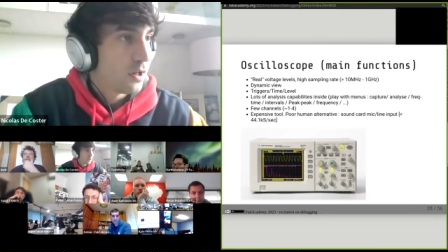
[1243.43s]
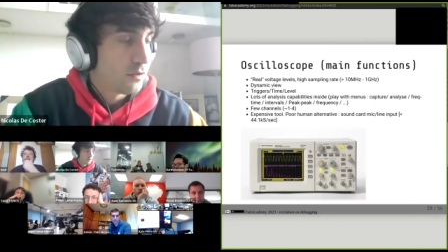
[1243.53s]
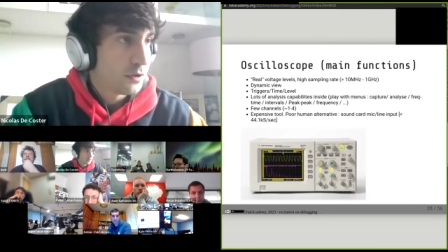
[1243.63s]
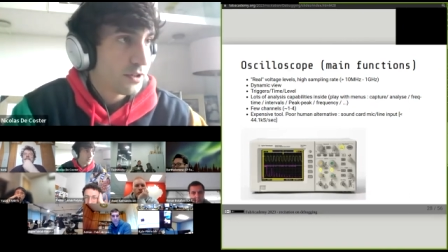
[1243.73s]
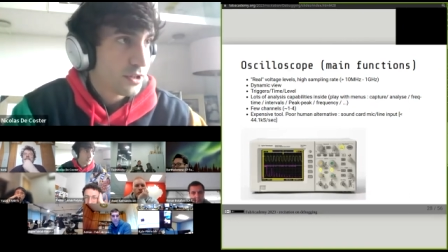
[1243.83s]

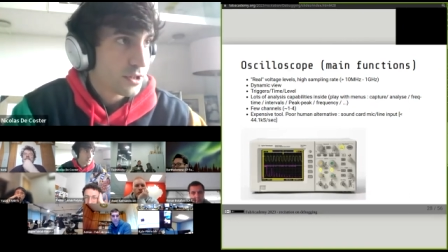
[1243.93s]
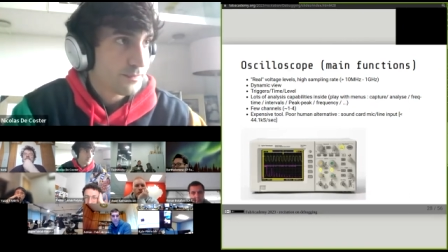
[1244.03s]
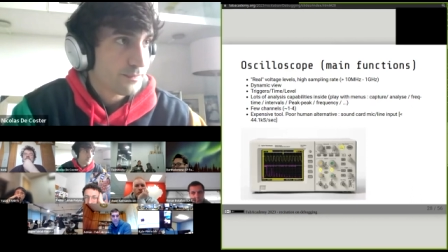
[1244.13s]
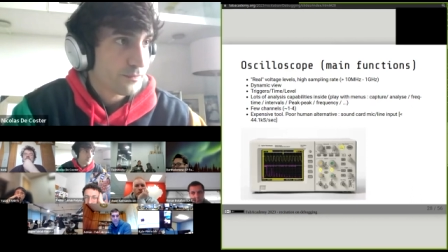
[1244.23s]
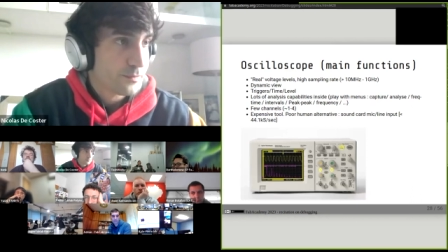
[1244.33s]
voltage,
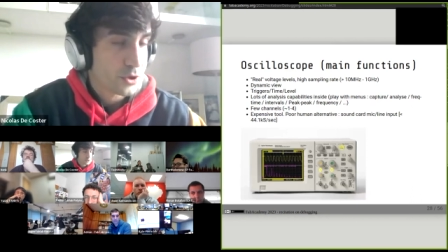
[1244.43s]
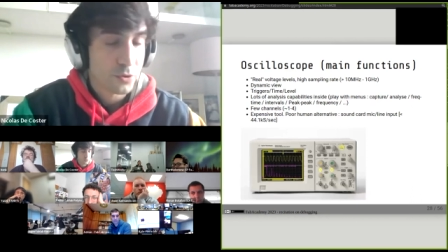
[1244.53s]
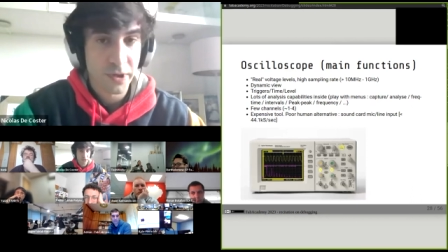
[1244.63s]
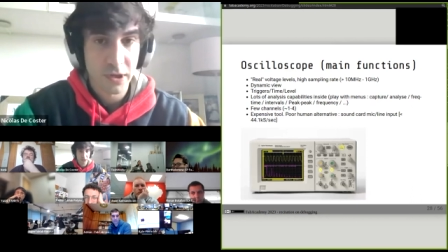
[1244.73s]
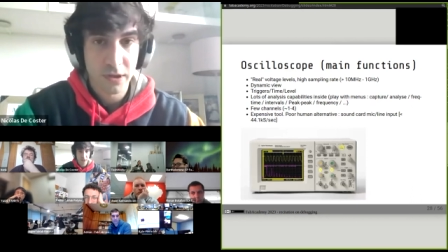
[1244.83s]
but
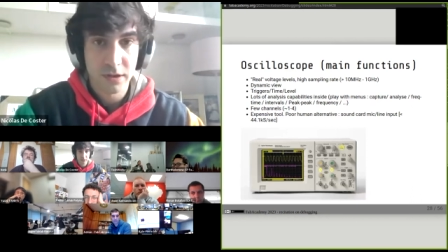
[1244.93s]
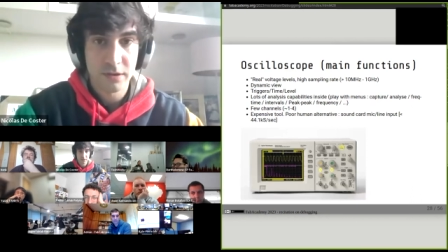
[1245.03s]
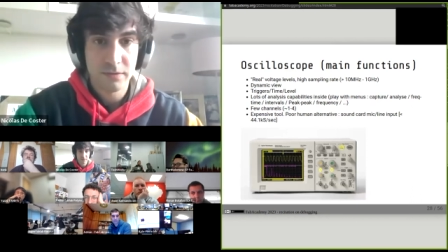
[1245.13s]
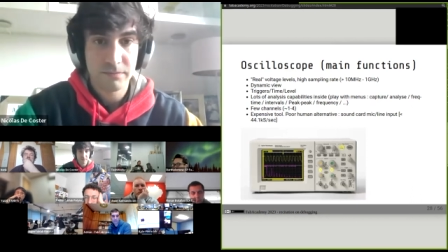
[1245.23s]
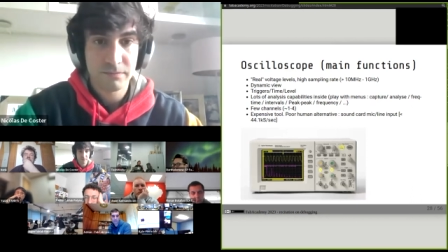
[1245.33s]
you will